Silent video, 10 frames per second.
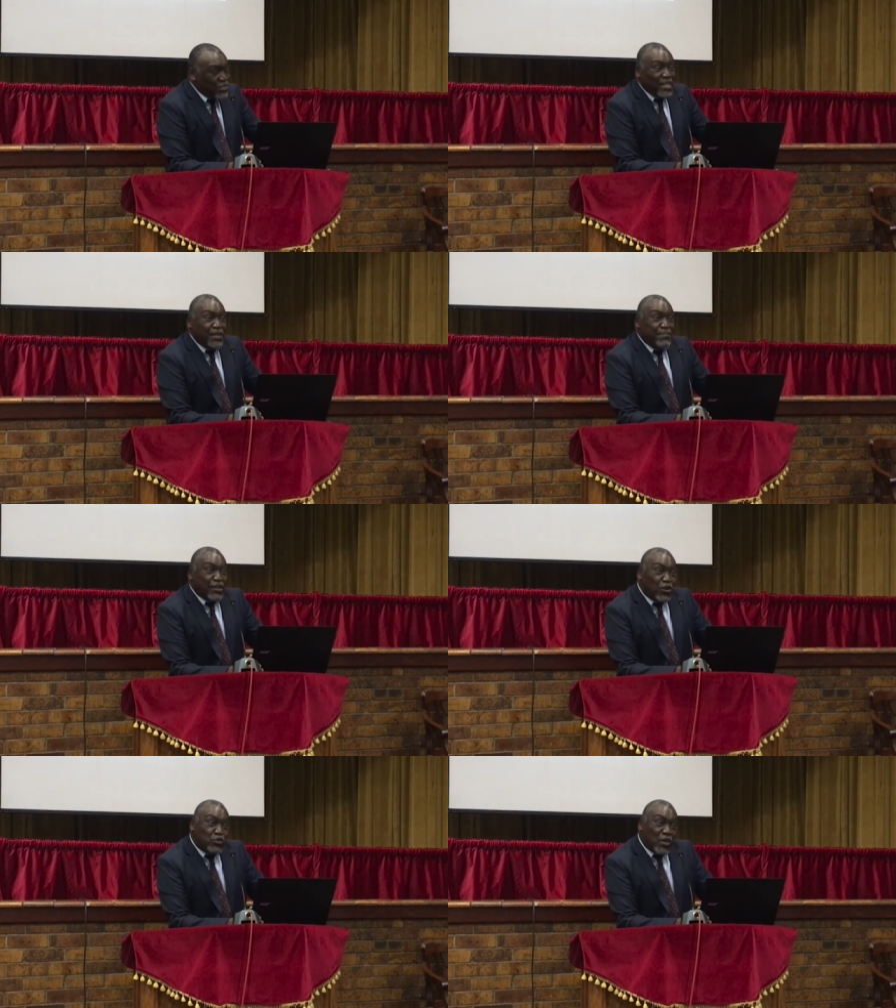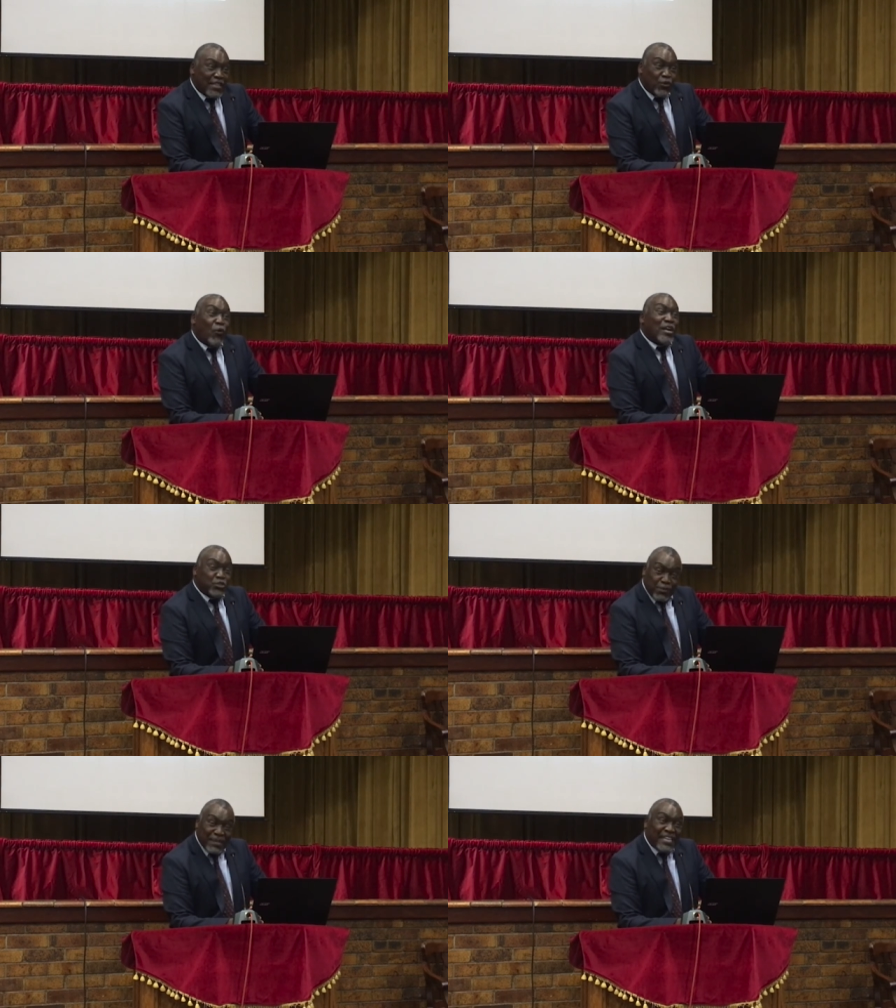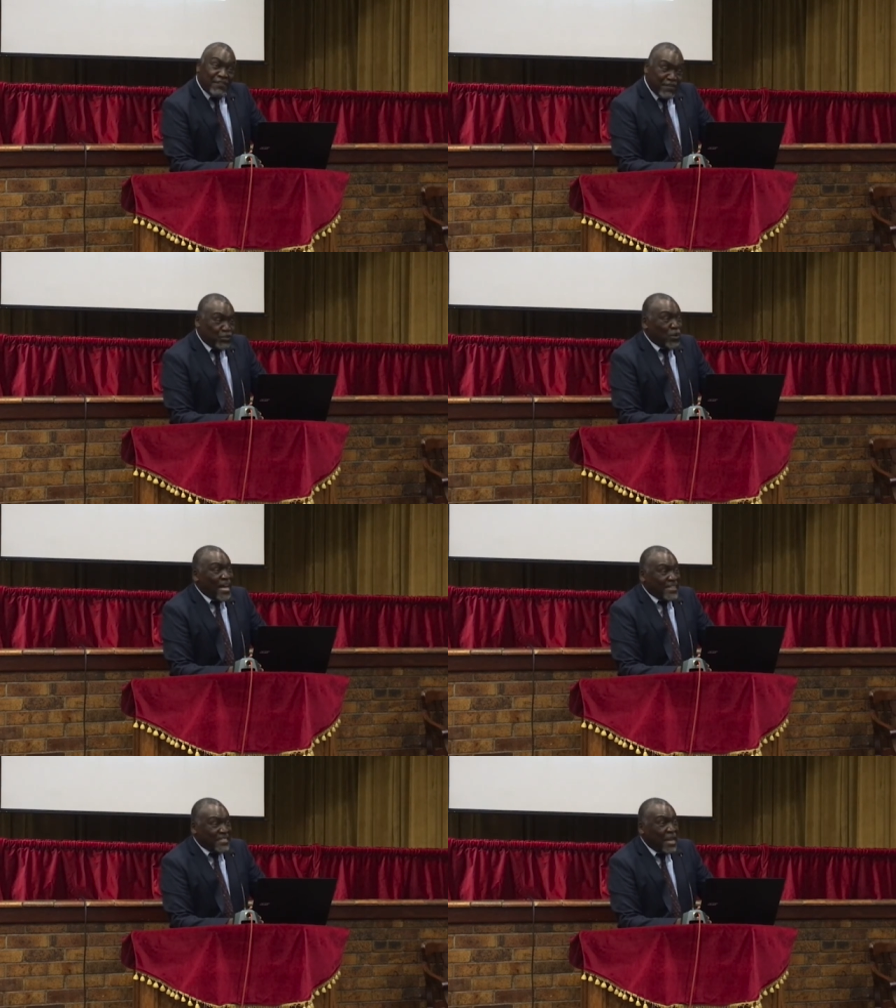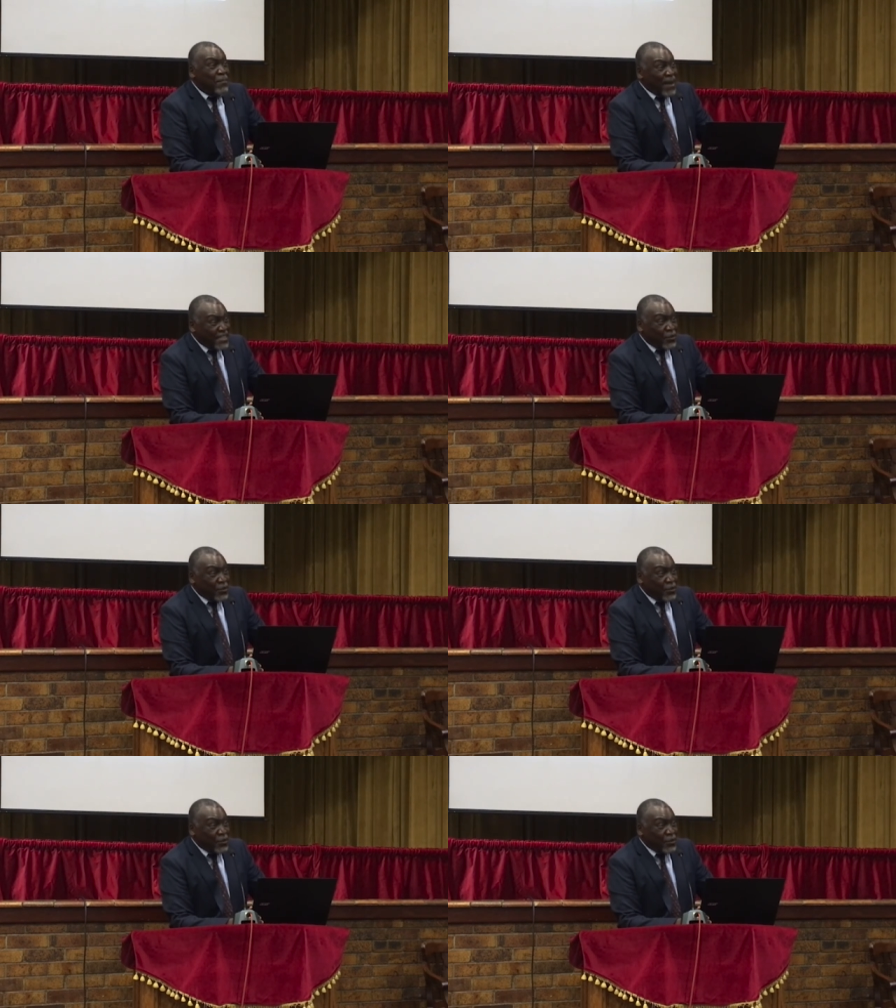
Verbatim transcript: should actually belong to others or what should be given to others.